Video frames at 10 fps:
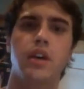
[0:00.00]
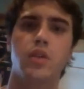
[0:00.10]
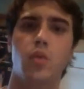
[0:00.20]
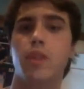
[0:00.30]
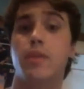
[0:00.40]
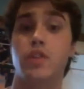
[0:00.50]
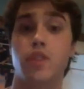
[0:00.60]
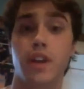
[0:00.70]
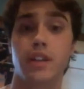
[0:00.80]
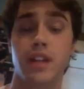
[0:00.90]
what am I
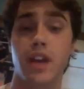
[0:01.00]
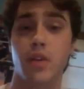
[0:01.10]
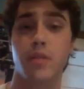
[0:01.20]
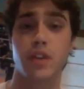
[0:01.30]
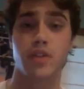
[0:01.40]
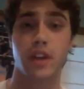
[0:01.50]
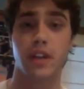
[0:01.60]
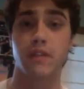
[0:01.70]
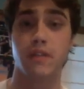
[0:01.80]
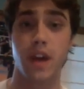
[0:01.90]
trying to say, what am I trying to
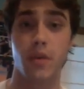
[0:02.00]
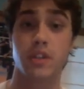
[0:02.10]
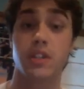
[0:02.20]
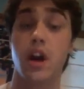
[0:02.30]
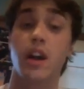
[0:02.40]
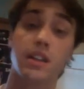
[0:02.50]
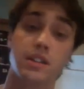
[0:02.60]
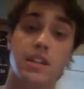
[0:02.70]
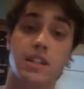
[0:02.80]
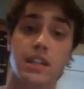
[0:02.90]
convey, what does the audience
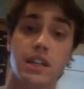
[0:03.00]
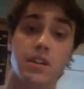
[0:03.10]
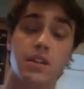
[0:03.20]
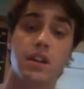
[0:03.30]
need to hear.